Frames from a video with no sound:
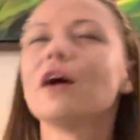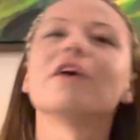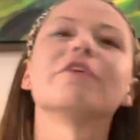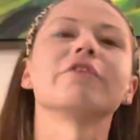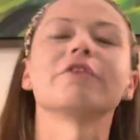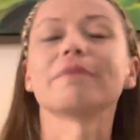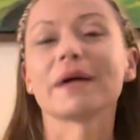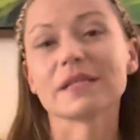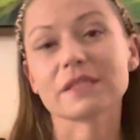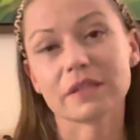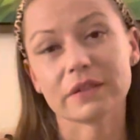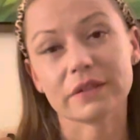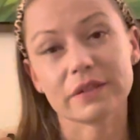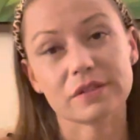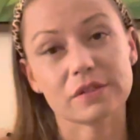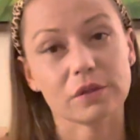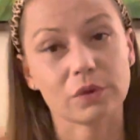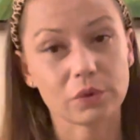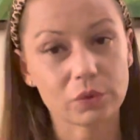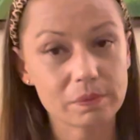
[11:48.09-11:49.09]
For
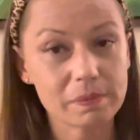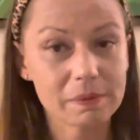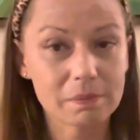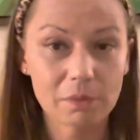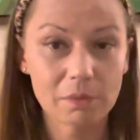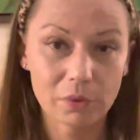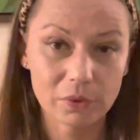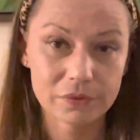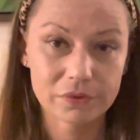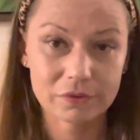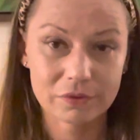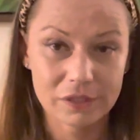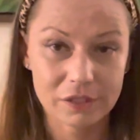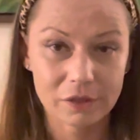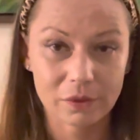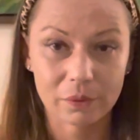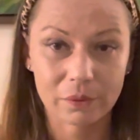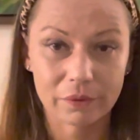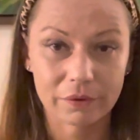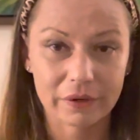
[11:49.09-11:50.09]
masculines, it could be more
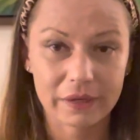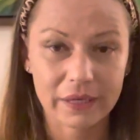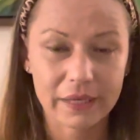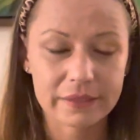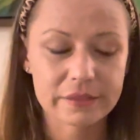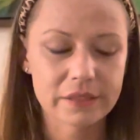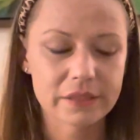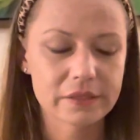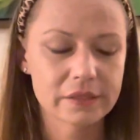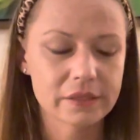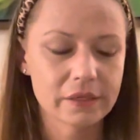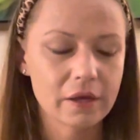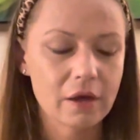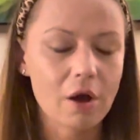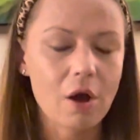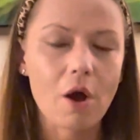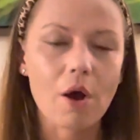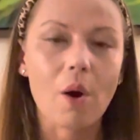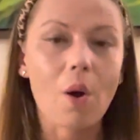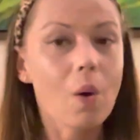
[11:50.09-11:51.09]
3D oriented,
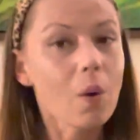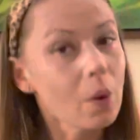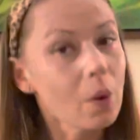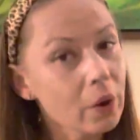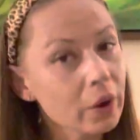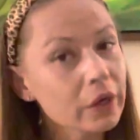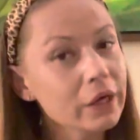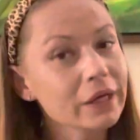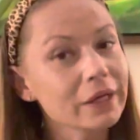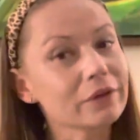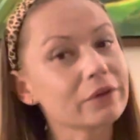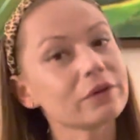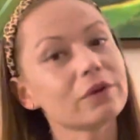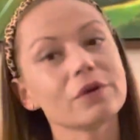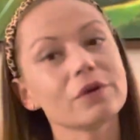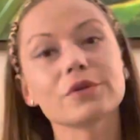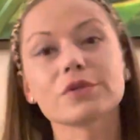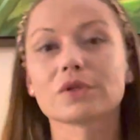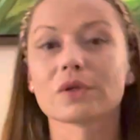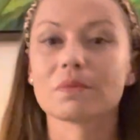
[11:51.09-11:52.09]
or it could
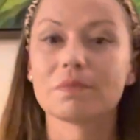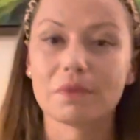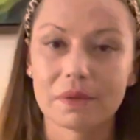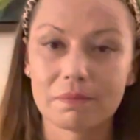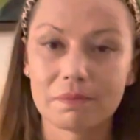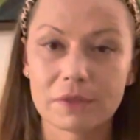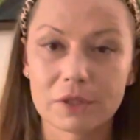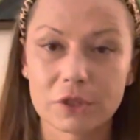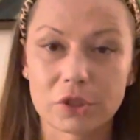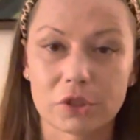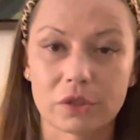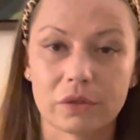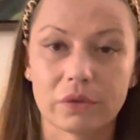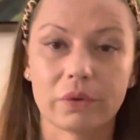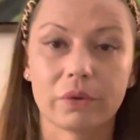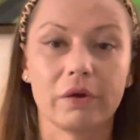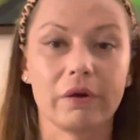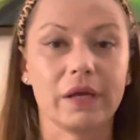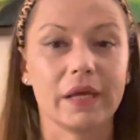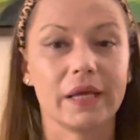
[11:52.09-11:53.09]
also be mission
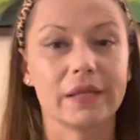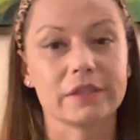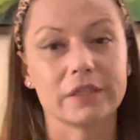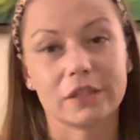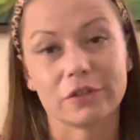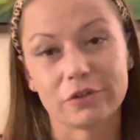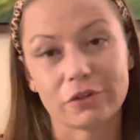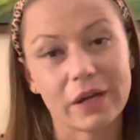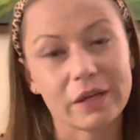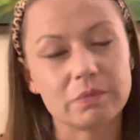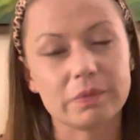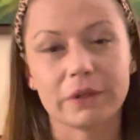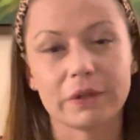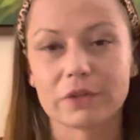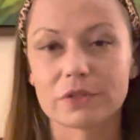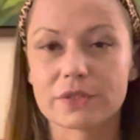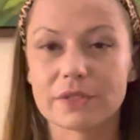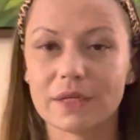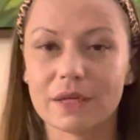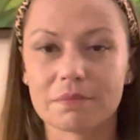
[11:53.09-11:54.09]
oriented, right?
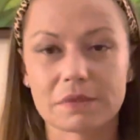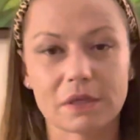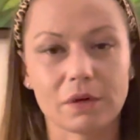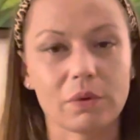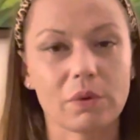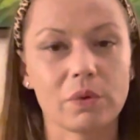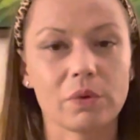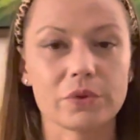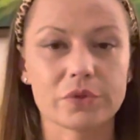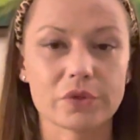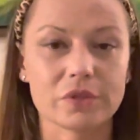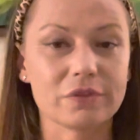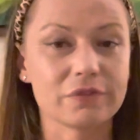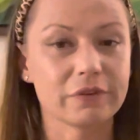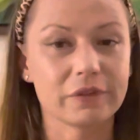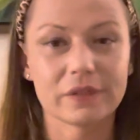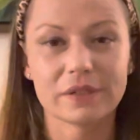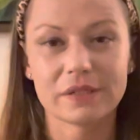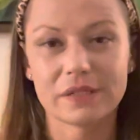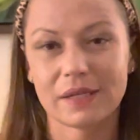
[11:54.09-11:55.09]
Because DMs are also
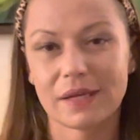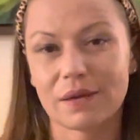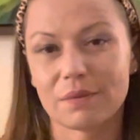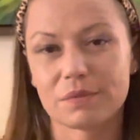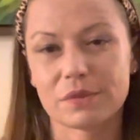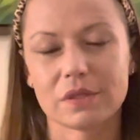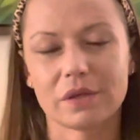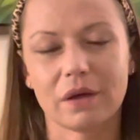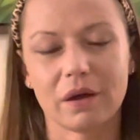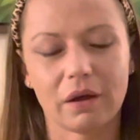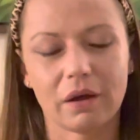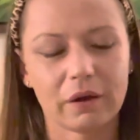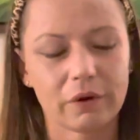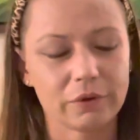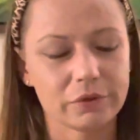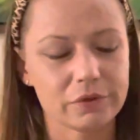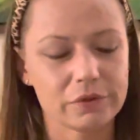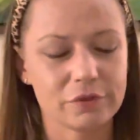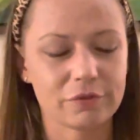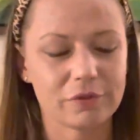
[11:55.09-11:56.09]
different, DMs are
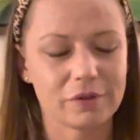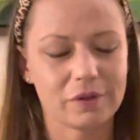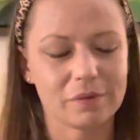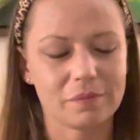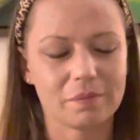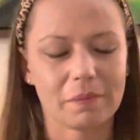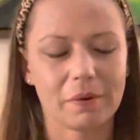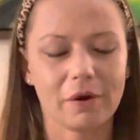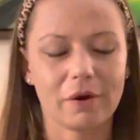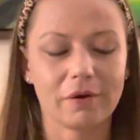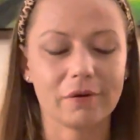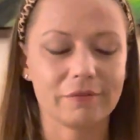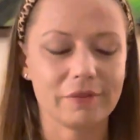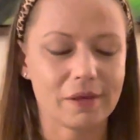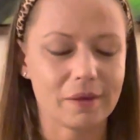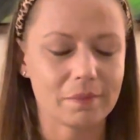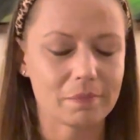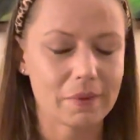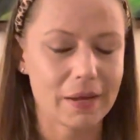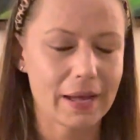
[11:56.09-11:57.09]
in different part of
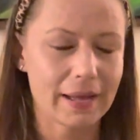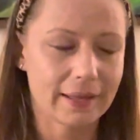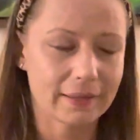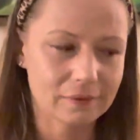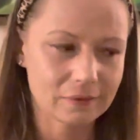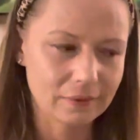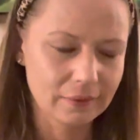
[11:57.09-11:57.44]
their path.